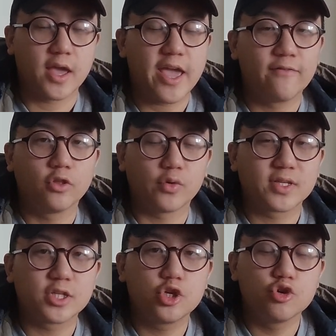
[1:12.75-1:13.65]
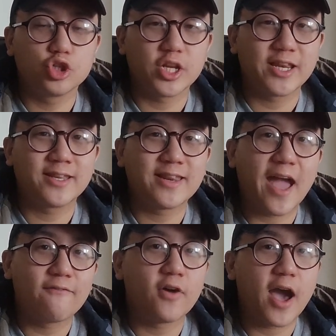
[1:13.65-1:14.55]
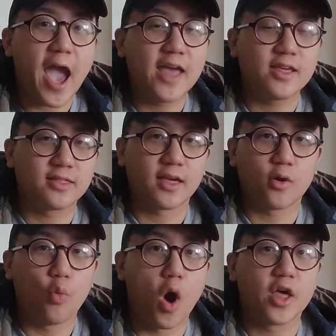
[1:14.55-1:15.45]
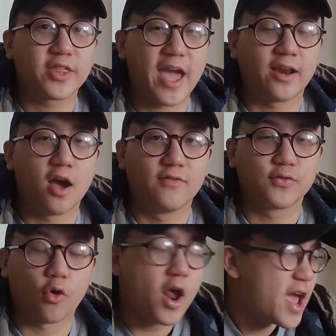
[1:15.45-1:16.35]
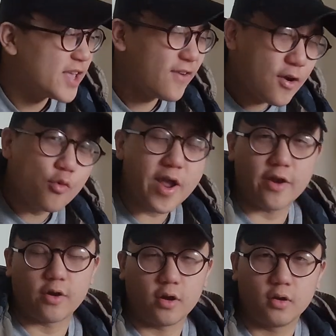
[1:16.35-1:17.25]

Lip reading: even though it's usually never anything worth getting nervous for. It's very weird.